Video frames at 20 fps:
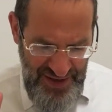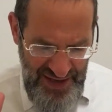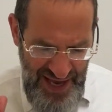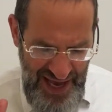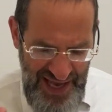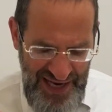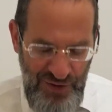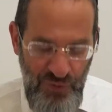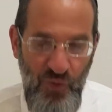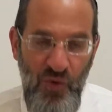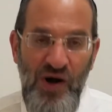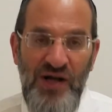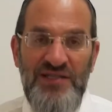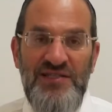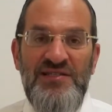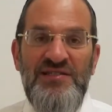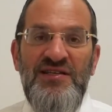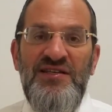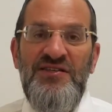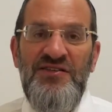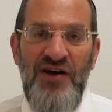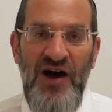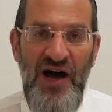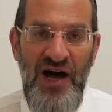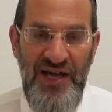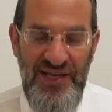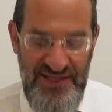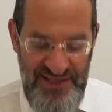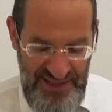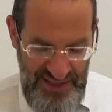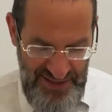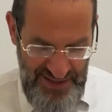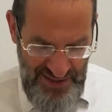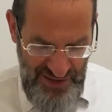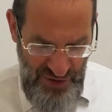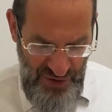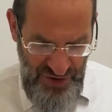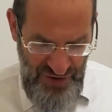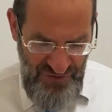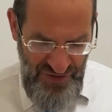and he wants to die, says
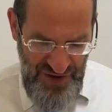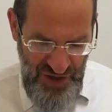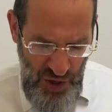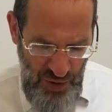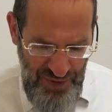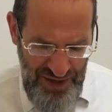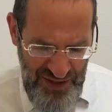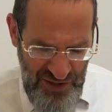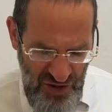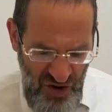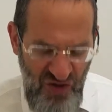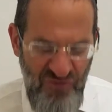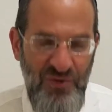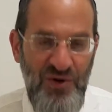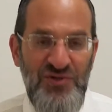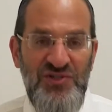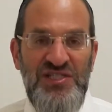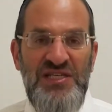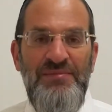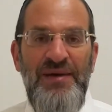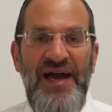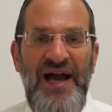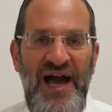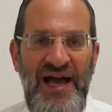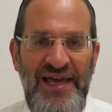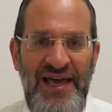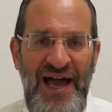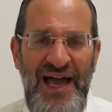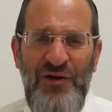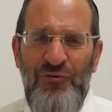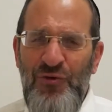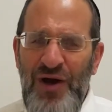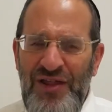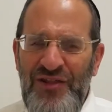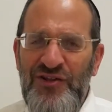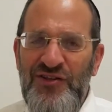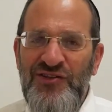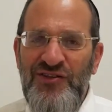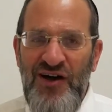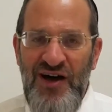Yonah. Vayomer tov mosi mechayai, I'd
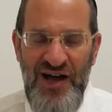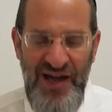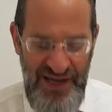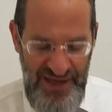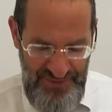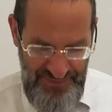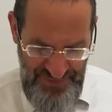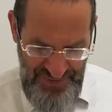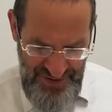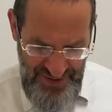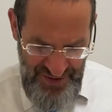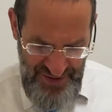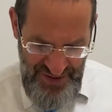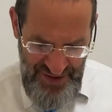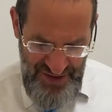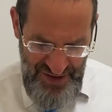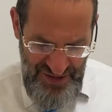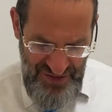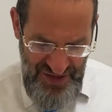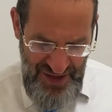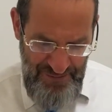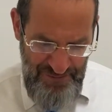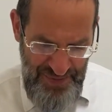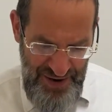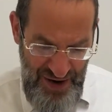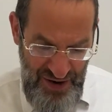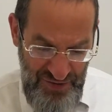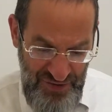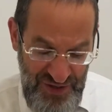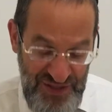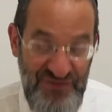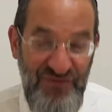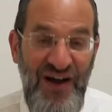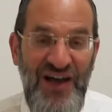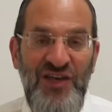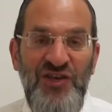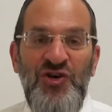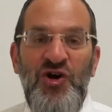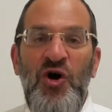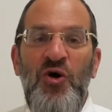rather die than bear this.
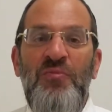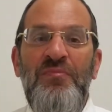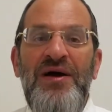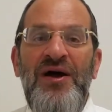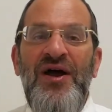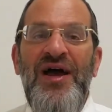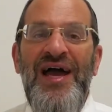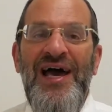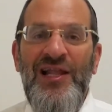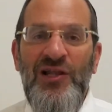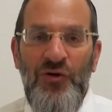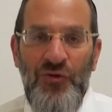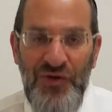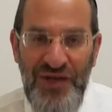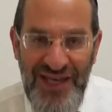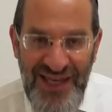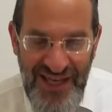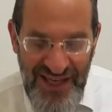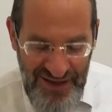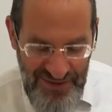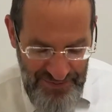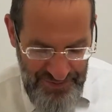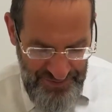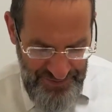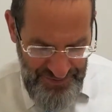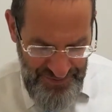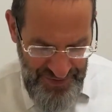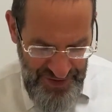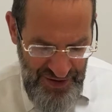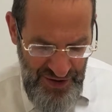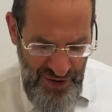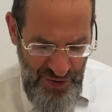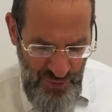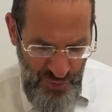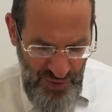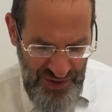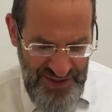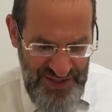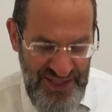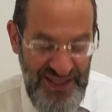Vayomer Elokim,
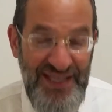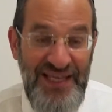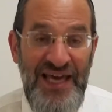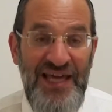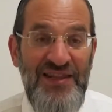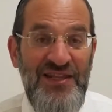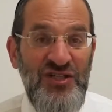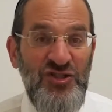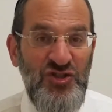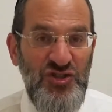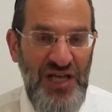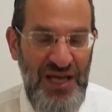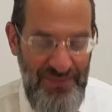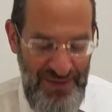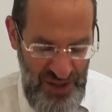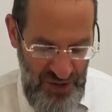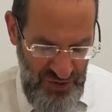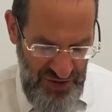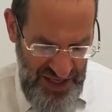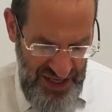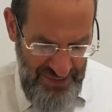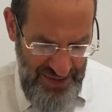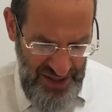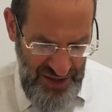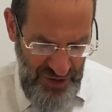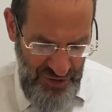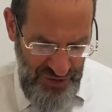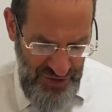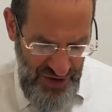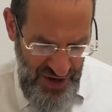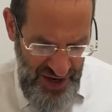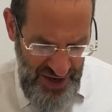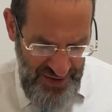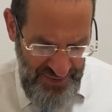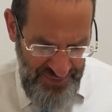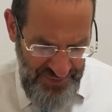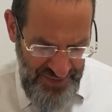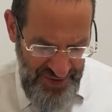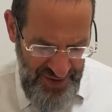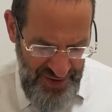once again, the Shem Elokim El
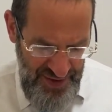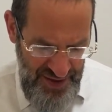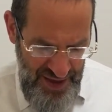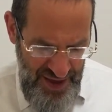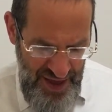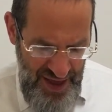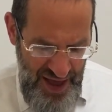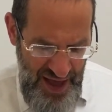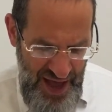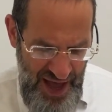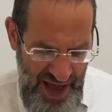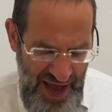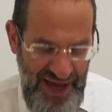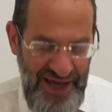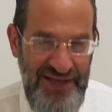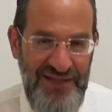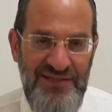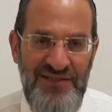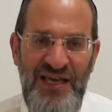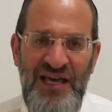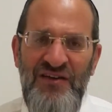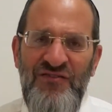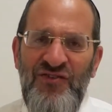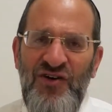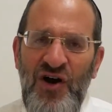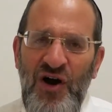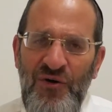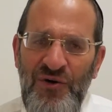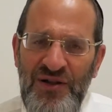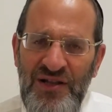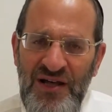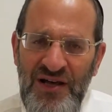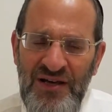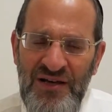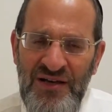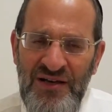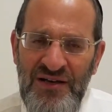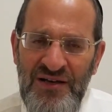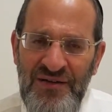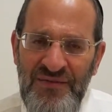Yonah, Hahetev charalach,